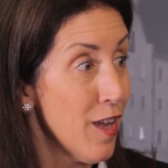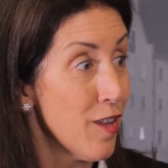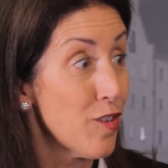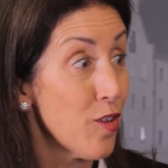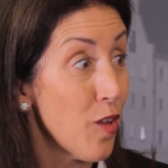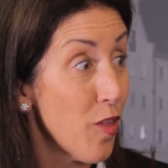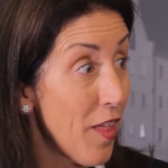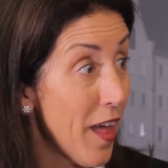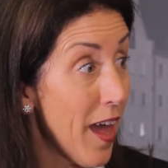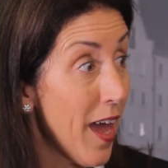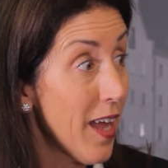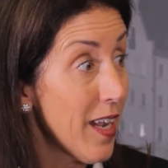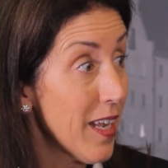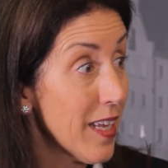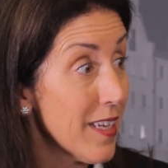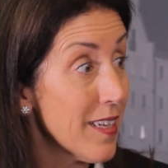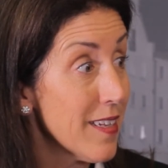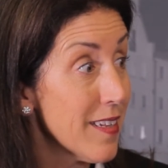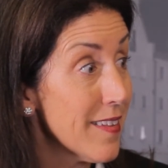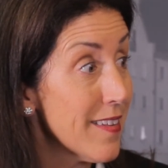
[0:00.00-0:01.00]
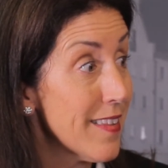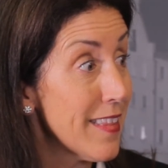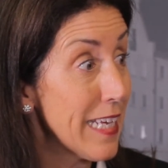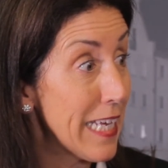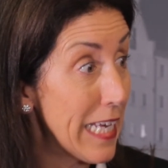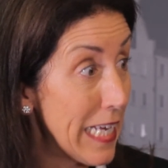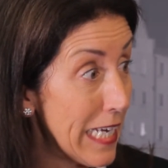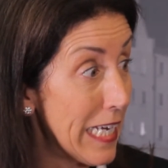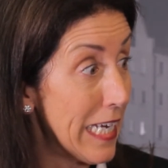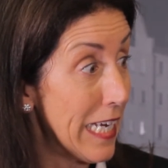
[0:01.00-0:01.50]
So that is the
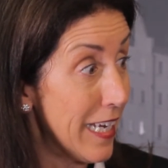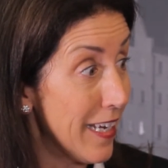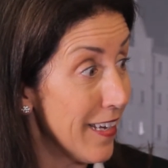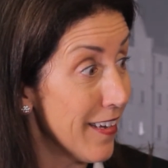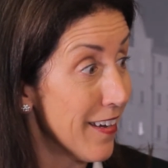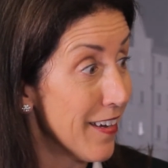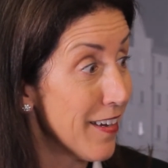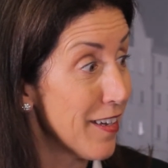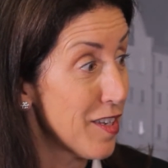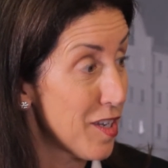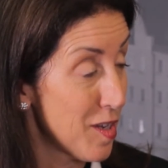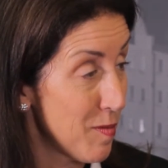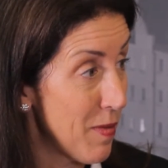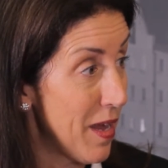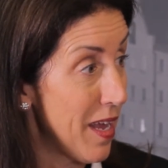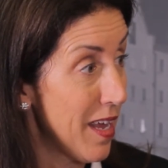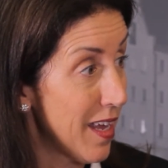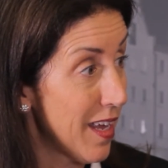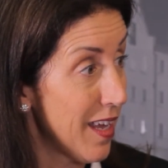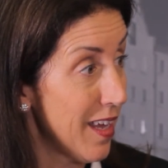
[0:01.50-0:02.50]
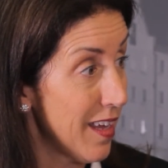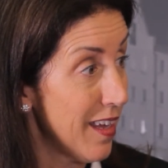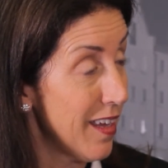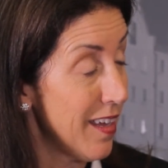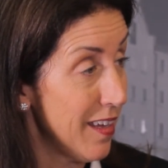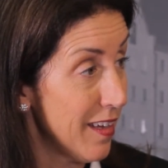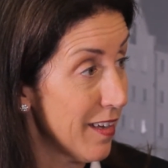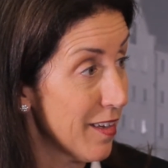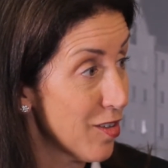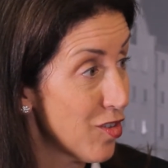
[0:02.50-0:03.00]
key to making
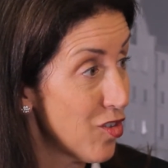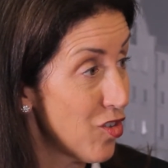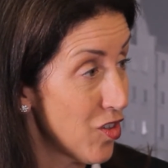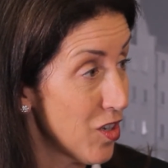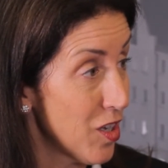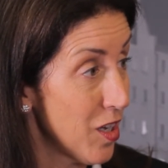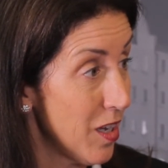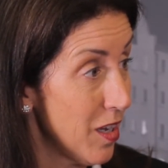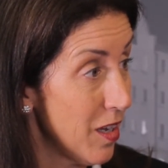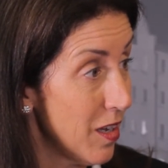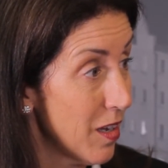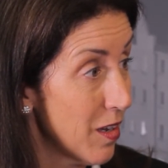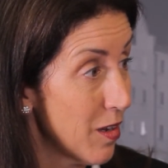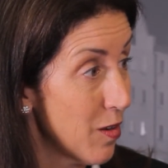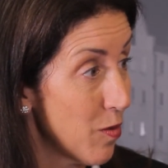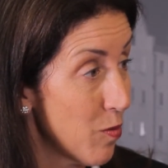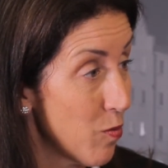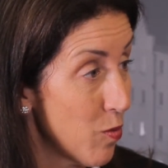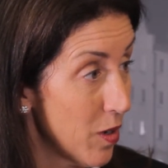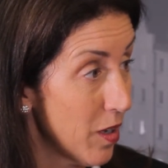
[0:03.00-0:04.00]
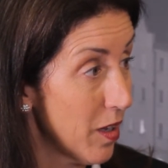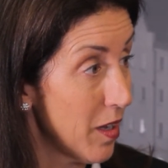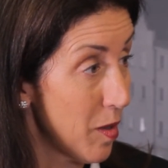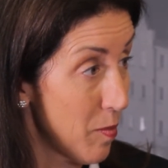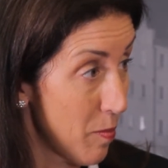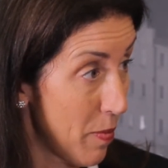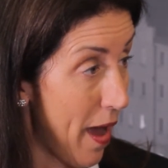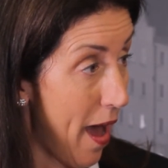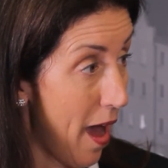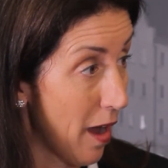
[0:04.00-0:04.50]
ESG really
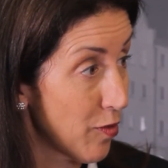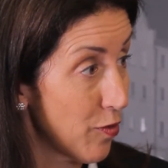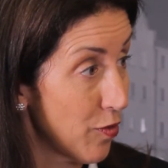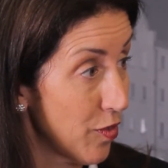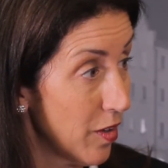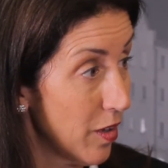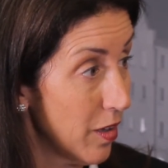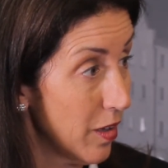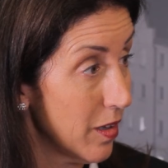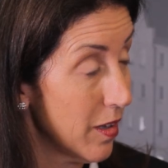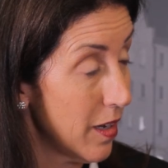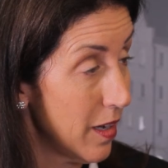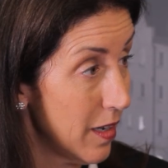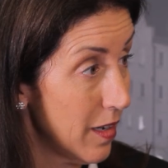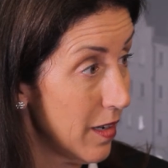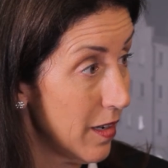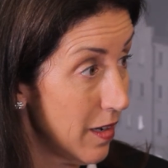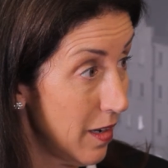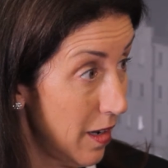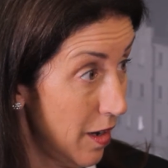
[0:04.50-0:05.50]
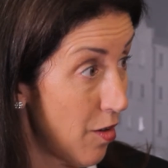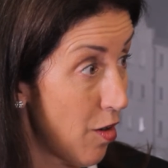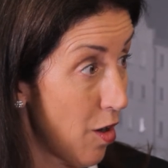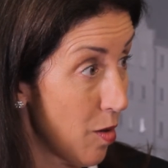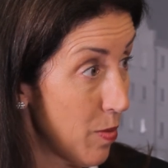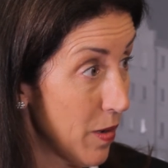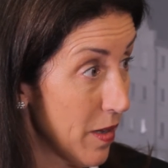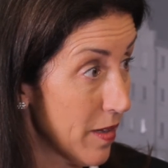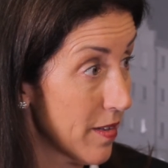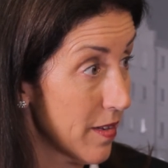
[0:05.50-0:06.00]
impactful in our
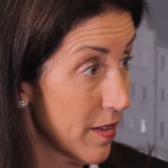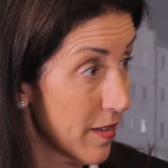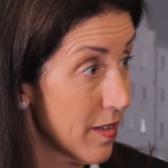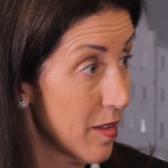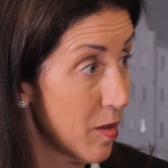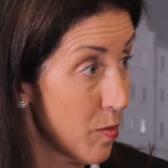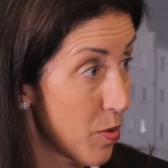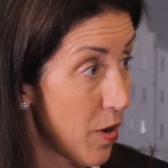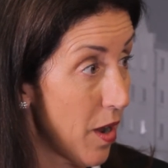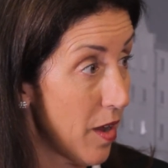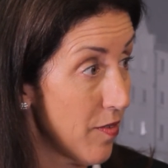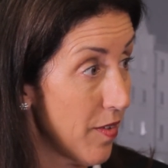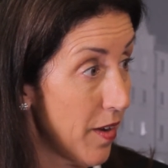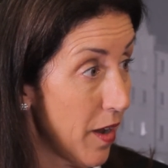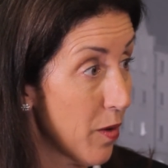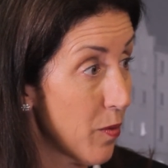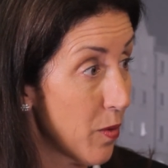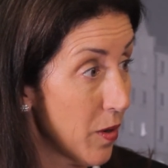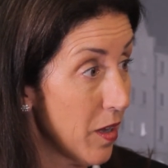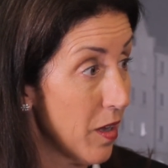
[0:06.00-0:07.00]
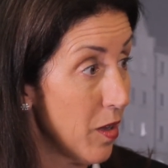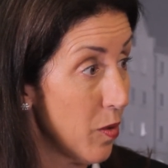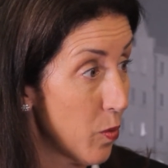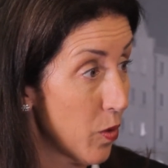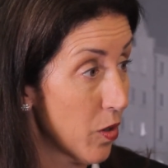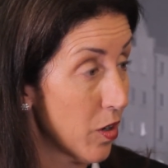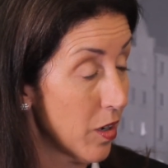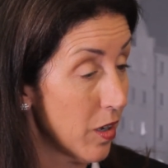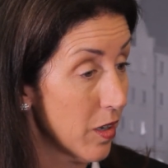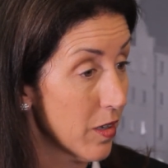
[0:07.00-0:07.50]
business, in the private equity
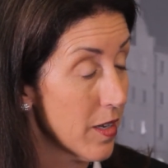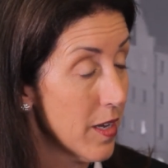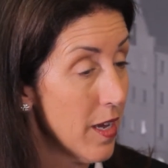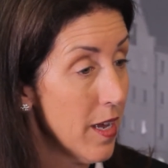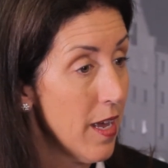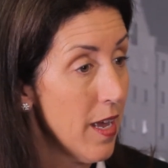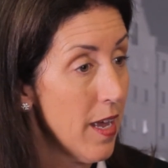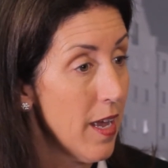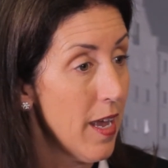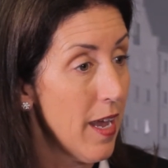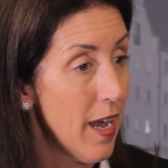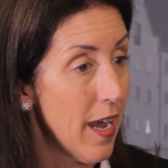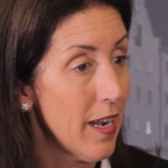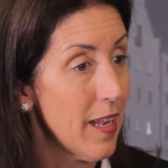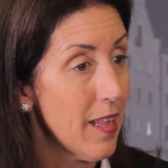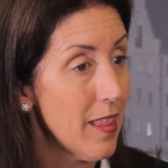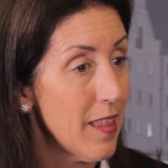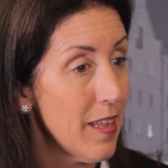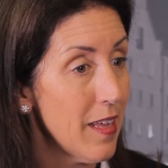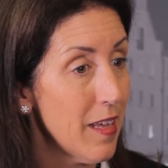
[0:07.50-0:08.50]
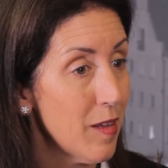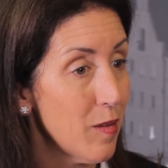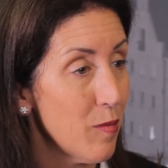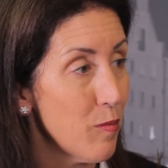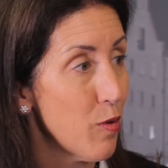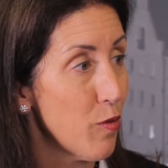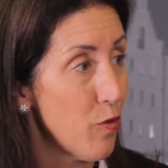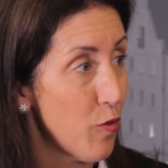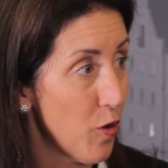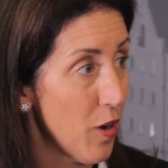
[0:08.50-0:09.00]
world. And I think
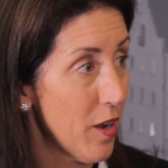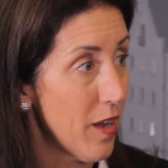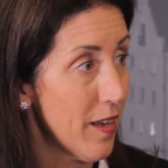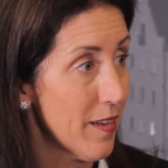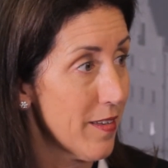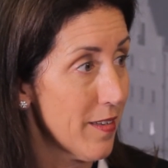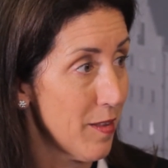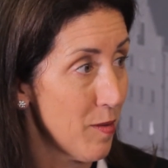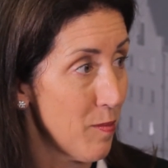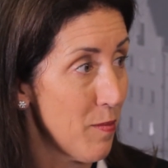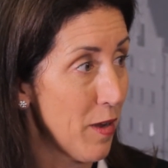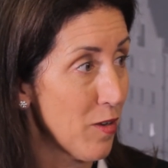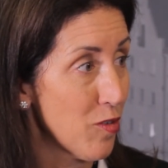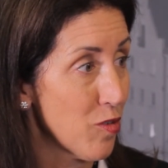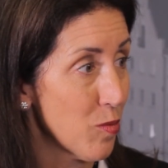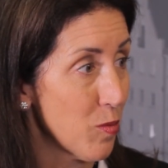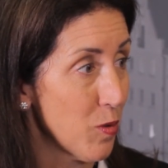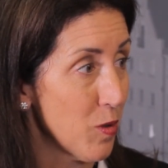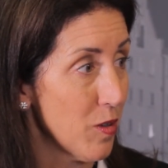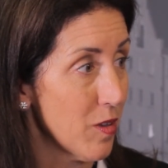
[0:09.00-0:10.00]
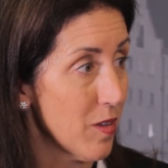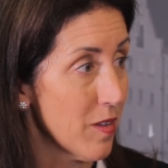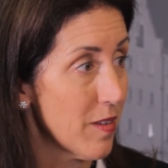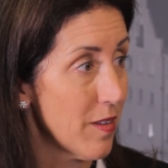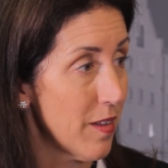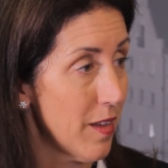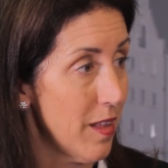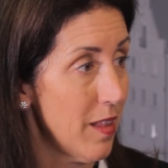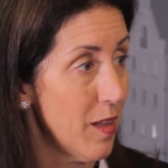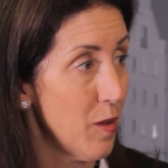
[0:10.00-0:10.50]
before I get to the measurables,
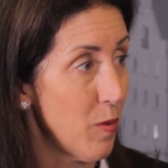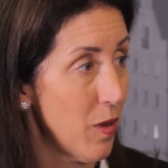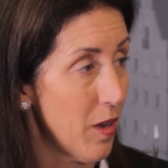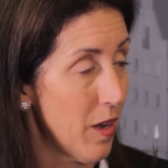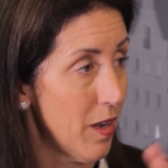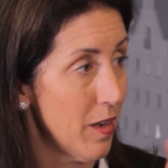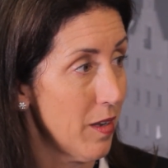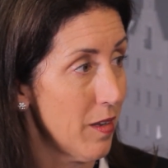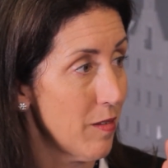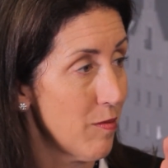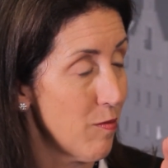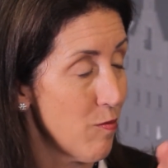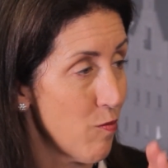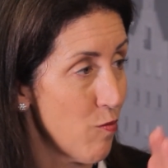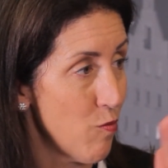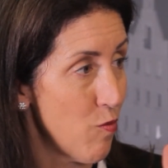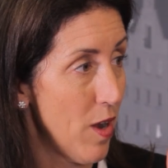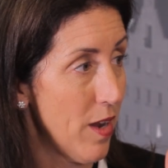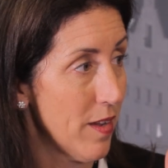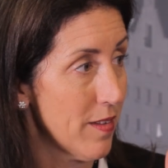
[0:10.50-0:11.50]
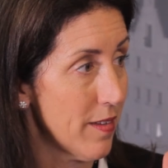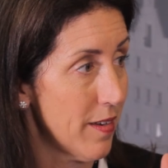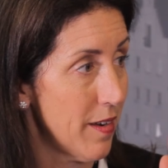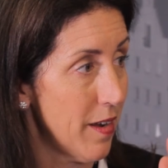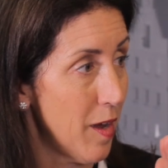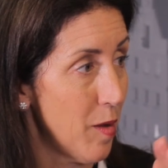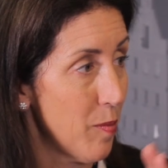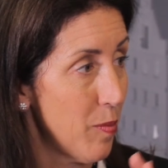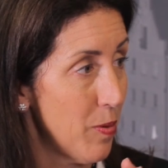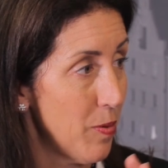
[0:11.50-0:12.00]
I think we got to raise it
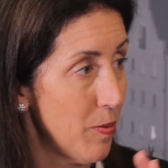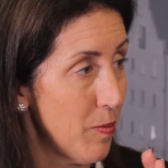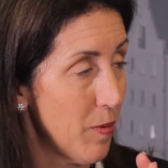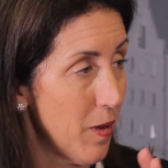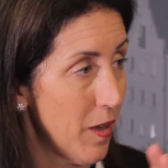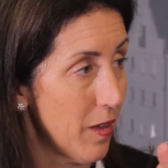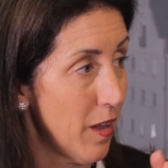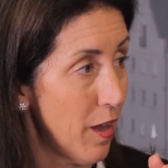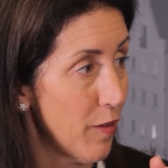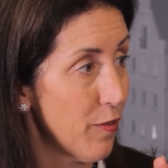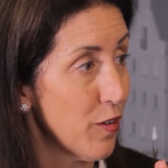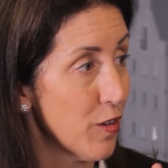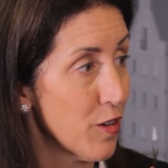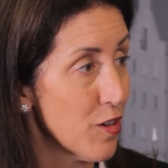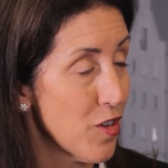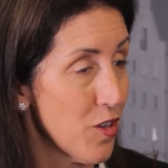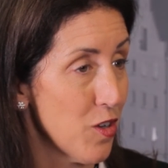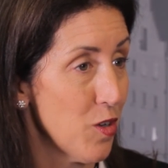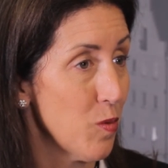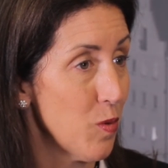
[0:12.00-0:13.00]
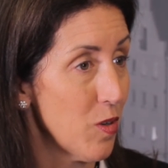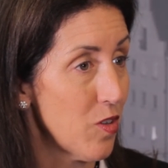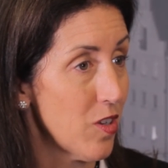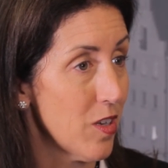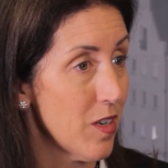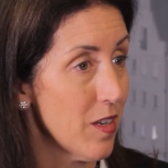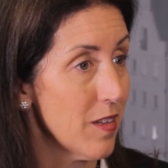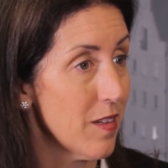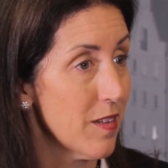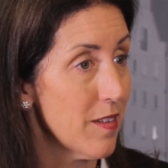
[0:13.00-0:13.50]
up a level or two, which
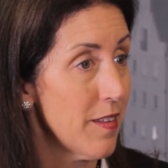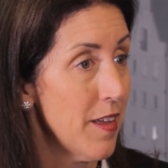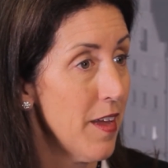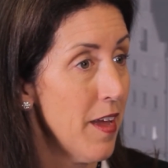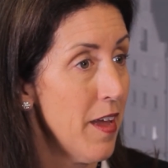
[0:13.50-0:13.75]
is